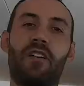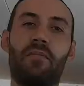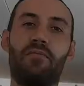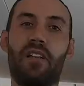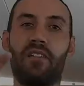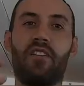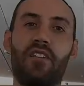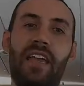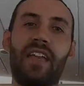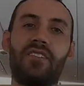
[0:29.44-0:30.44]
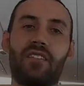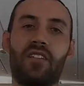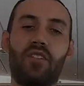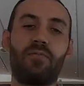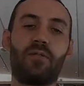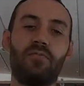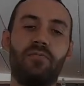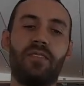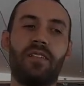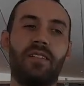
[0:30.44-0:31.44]
we're gonna put another case on the GoPro,
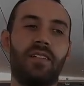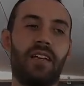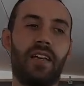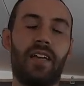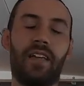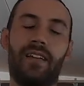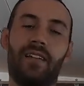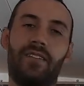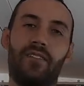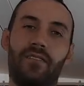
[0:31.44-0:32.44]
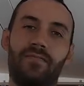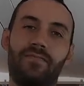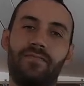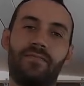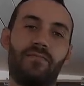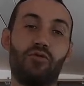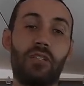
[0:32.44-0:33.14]
and we'll